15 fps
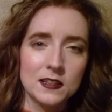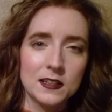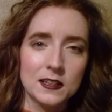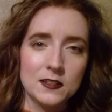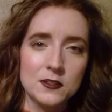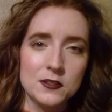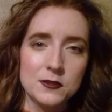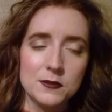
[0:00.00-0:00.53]
their
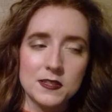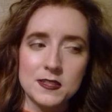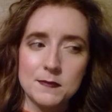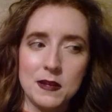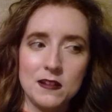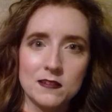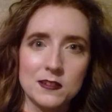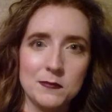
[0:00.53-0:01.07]
clothes would
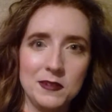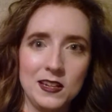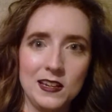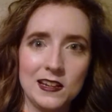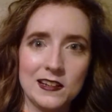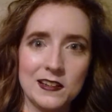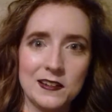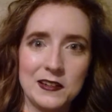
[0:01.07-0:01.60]
smell to me.
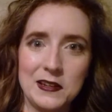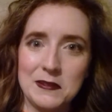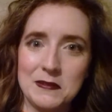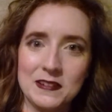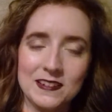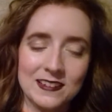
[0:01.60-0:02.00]
I don't know.